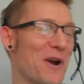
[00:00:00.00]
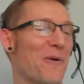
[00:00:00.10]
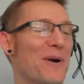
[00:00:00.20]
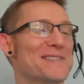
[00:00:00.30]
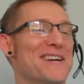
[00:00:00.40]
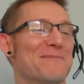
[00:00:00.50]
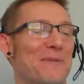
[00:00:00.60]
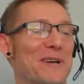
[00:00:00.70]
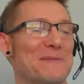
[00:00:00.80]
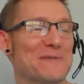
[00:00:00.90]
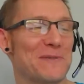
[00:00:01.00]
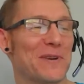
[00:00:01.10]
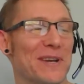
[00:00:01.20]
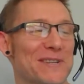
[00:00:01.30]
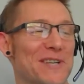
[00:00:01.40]
a, a, quite a terrible way, I suppose, of
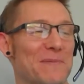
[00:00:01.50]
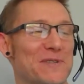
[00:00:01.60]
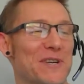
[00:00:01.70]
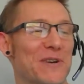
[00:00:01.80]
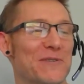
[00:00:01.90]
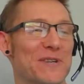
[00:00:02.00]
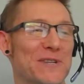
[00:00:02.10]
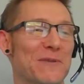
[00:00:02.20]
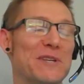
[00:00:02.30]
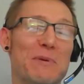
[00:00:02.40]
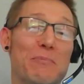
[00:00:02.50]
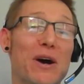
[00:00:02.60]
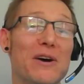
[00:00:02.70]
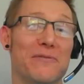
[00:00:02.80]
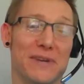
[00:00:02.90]
looking at cybersecurity. You don't need to be
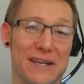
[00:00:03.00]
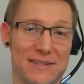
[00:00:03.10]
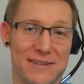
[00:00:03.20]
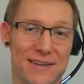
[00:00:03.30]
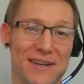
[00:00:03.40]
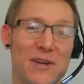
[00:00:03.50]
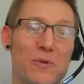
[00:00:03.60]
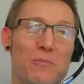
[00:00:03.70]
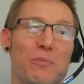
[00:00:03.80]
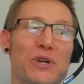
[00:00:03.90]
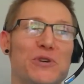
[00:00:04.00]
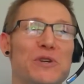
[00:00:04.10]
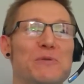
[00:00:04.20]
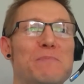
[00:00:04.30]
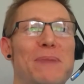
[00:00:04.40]
perfect, but you
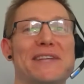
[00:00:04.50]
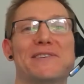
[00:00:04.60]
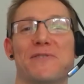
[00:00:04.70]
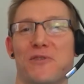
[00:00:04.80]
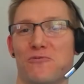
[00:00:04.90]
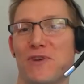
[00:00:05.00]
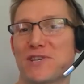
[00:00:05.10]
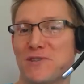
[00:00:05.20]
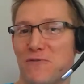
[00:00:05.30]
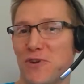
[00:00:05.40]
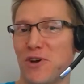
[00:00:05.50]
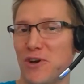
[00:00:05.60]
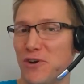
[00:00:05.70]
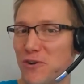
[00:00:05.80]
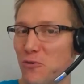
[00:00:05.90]
need to be better than the rest of the
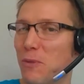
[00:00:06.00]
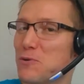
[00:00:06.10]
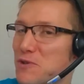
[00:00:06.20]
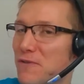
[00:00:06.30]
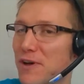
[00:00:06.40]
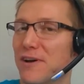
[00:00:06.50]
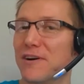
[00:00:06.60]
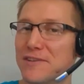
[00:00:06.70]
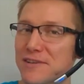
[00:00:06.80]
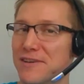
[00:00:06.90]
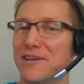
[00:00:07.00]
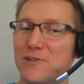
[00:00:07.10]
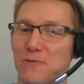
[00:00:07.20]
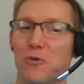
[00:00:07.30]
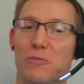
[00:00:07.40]
herd or most of the herd to
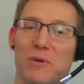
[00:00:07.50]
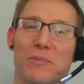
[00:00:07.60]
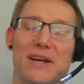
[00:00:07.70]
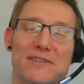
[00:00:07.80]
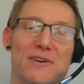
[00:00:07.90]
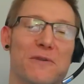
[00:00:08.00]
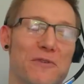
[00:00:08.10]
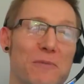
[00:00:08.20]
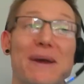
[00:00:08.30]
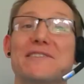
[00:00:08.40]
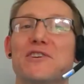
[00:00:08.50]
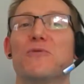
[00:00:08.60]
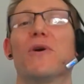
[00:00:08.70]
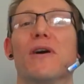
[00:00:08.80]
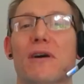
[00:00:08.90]
to avoid being picked off. And the better
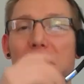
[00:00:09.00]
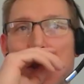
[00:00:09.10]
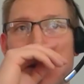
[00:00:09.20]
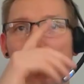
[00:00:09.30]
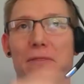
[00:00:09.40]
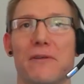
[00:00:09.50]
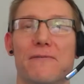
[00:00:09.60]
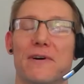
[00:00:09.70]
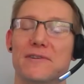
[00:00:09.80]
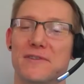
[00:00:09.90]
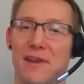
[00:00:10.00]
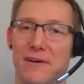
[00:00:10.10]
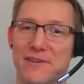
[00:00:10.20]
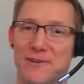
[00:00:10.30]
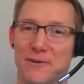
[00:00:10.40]
you are, the faster the
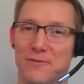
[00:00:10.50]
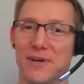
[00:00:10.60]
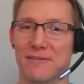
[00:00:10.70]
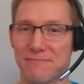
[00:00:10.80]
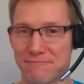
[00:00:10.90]
lines has got to run.